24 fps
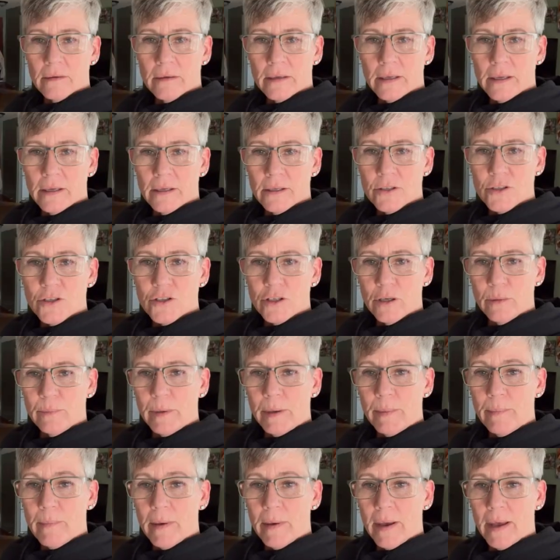Kids should
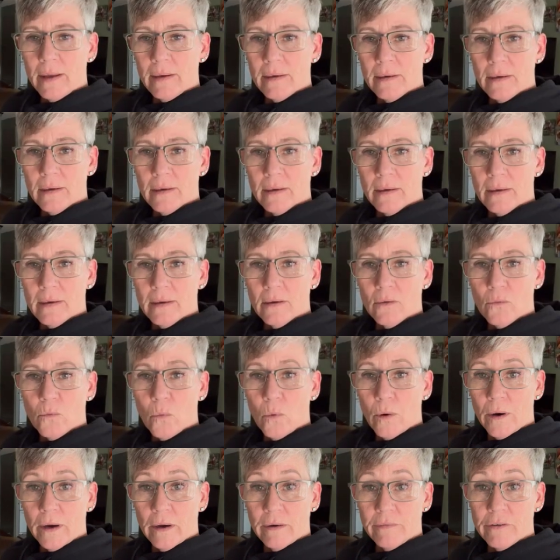be met
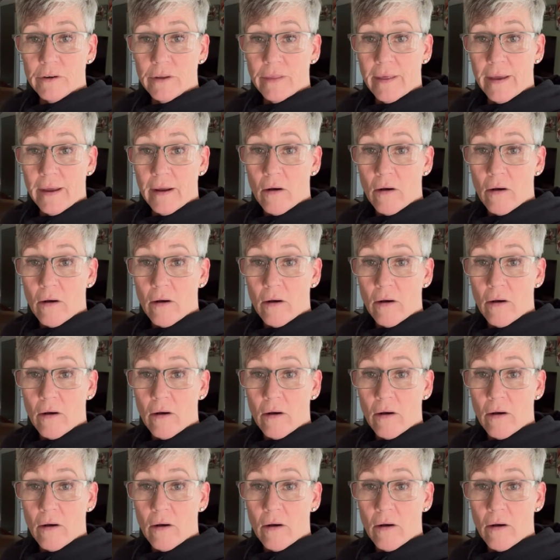wherever they